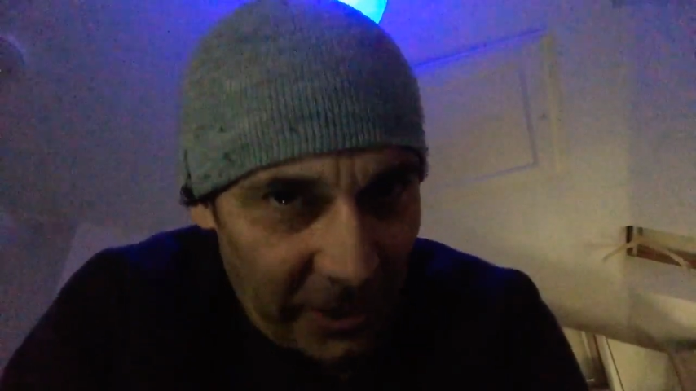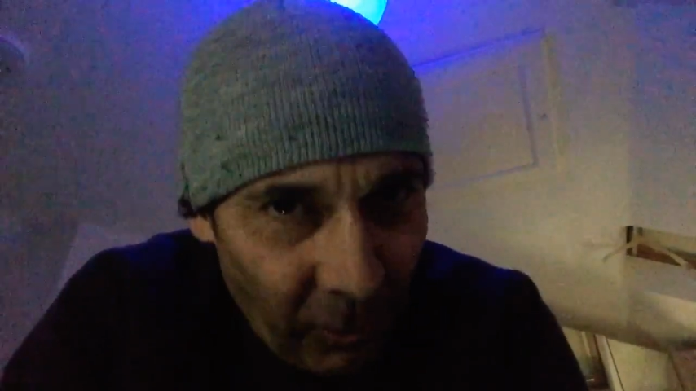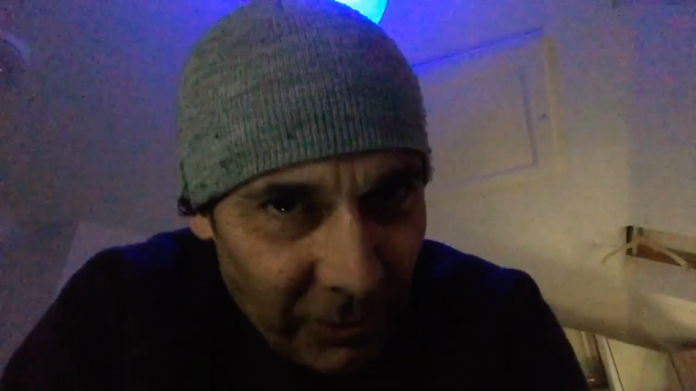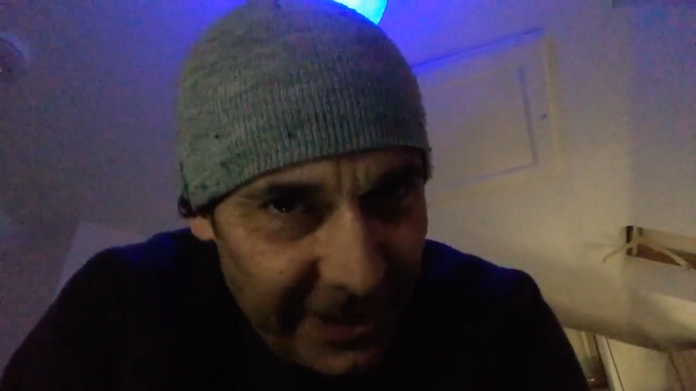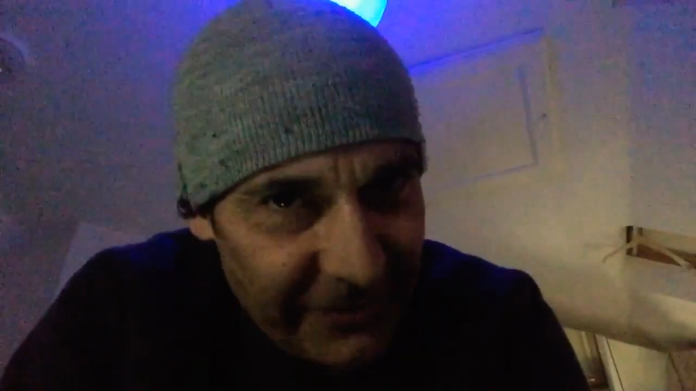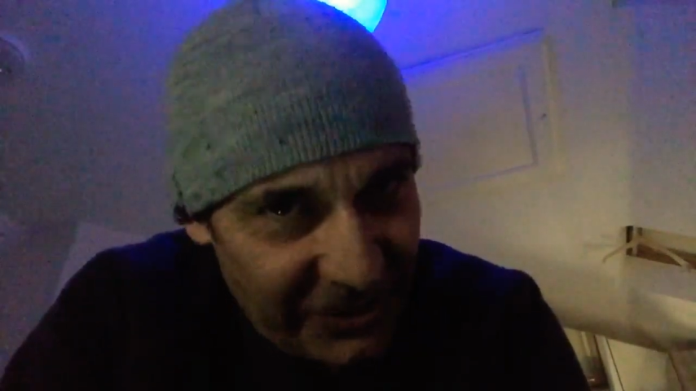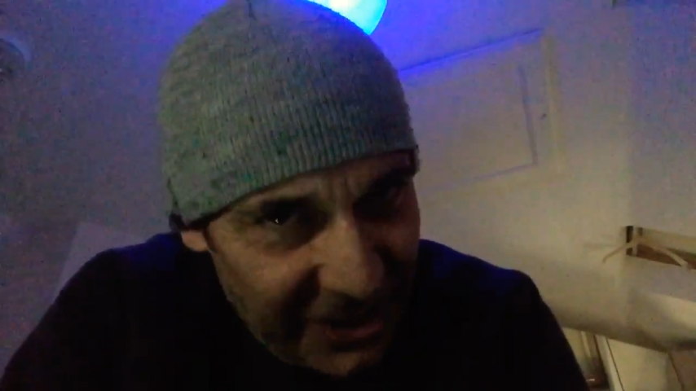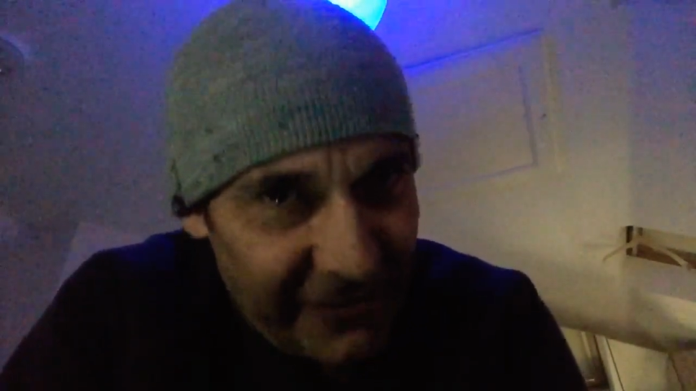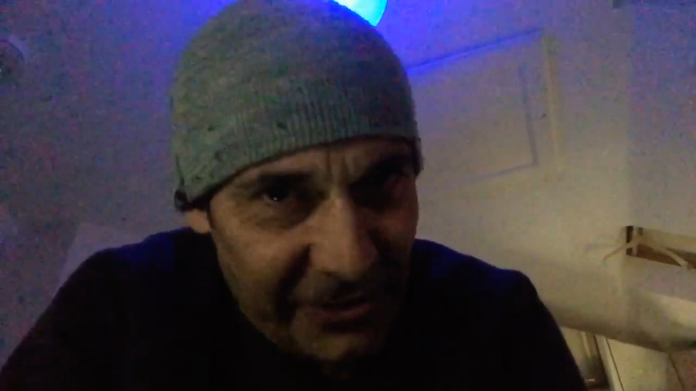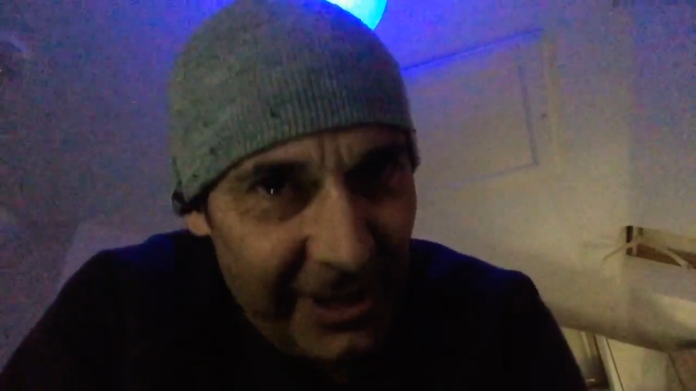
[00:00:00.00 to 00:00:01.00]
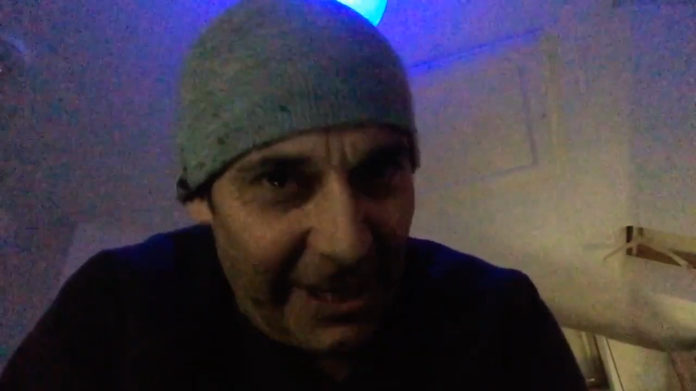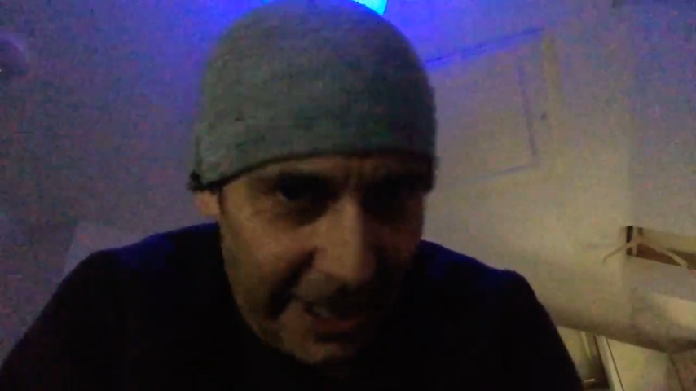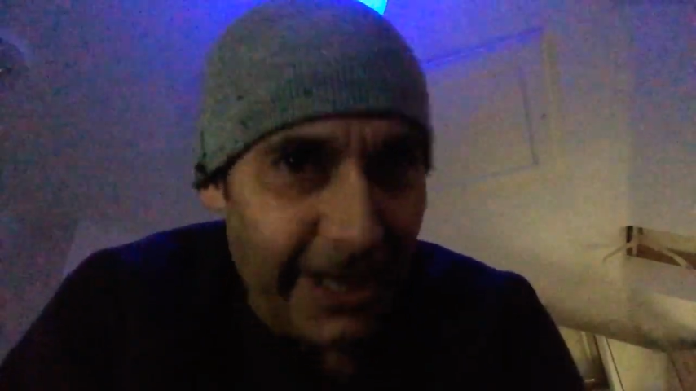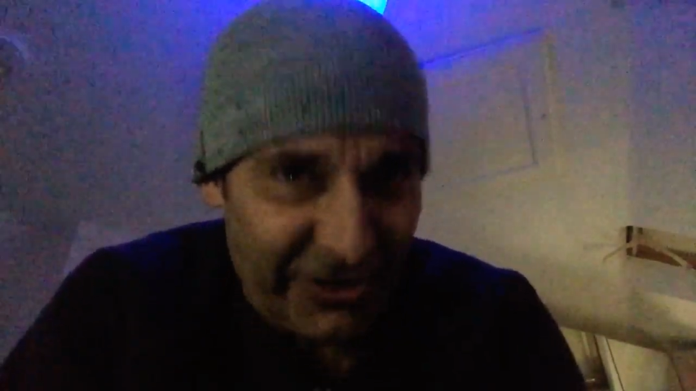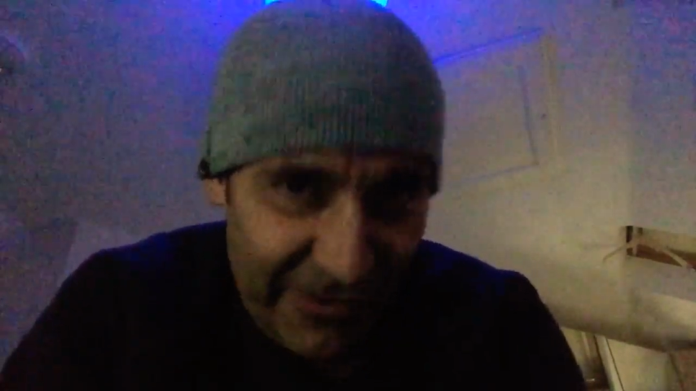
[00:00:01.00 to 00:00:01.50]
and old Jefferson Jefferson in,
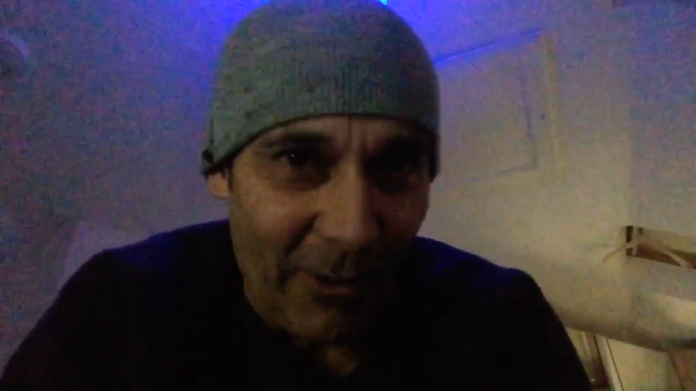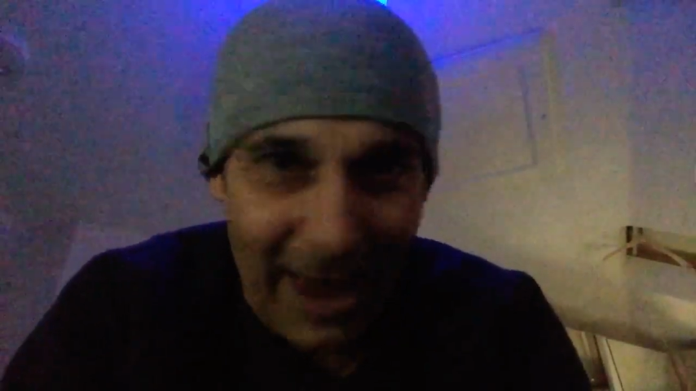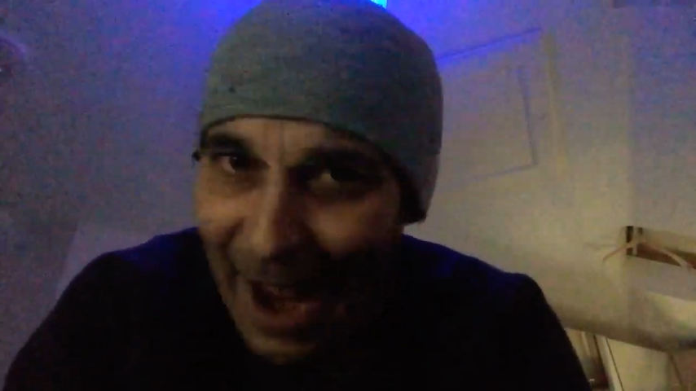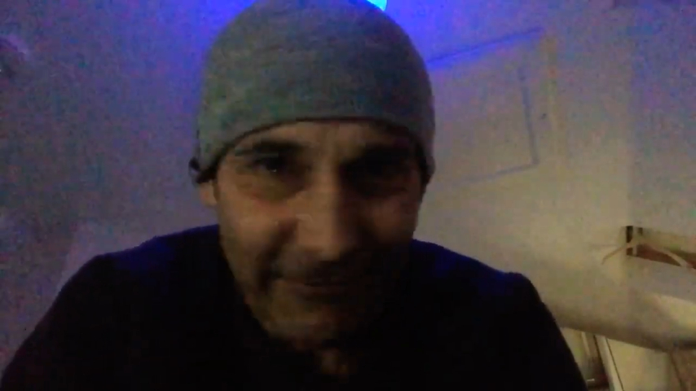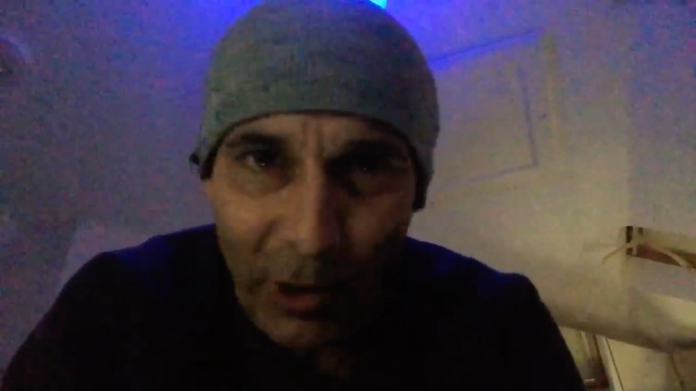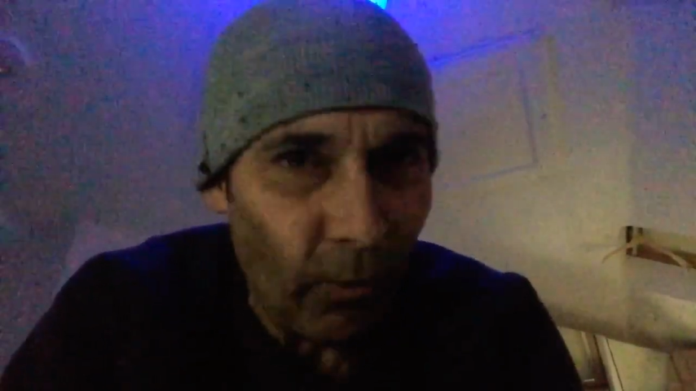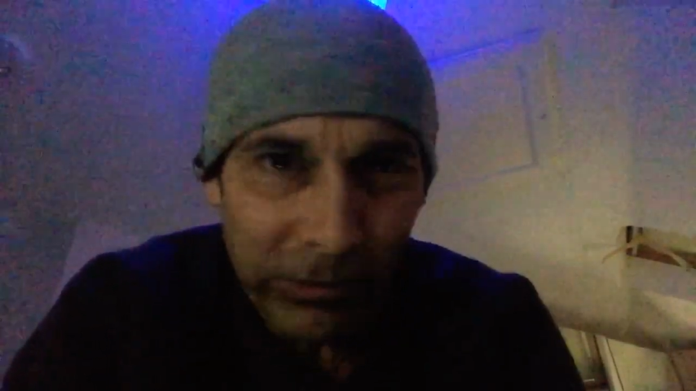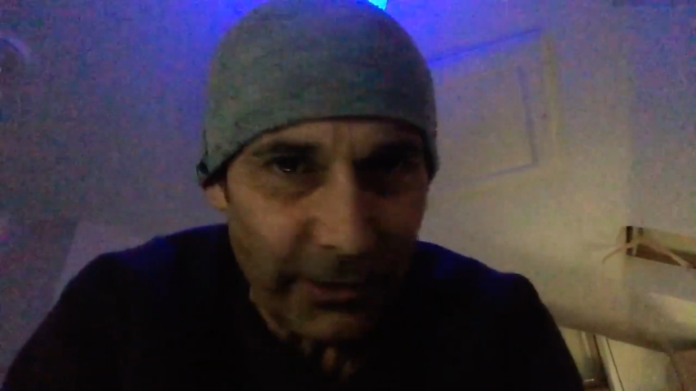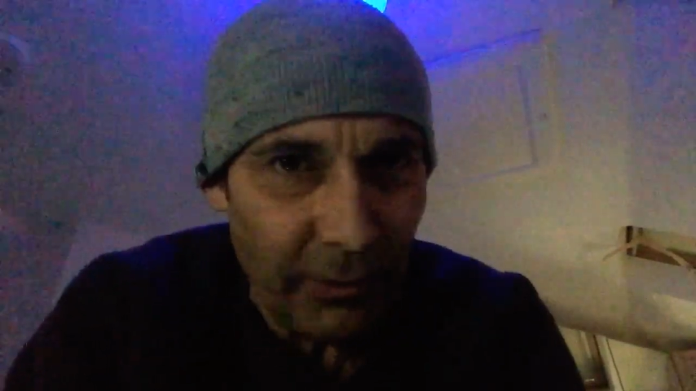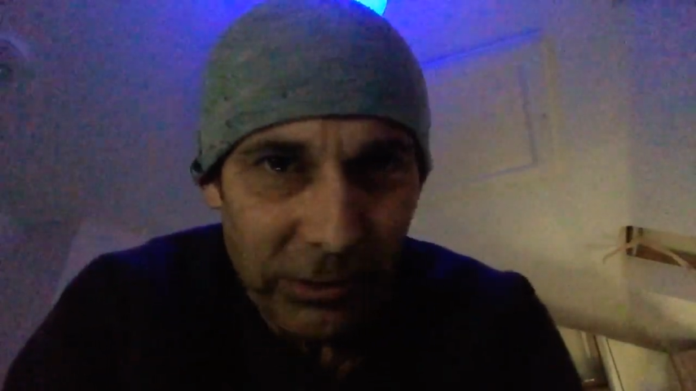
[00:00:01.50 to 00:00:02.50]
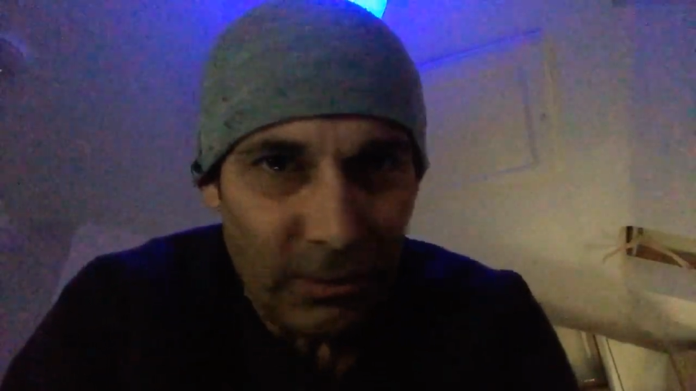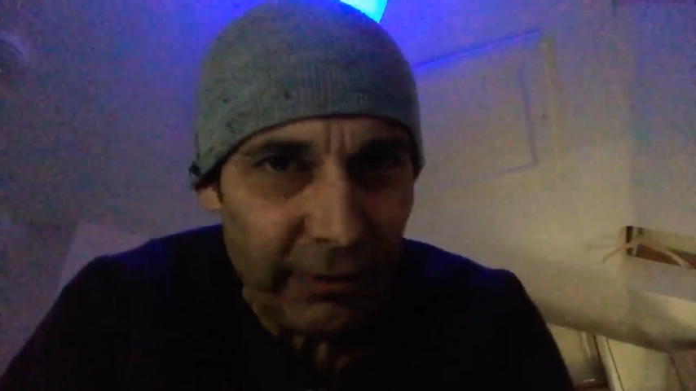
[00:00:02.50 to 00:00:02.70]
in his real life don't do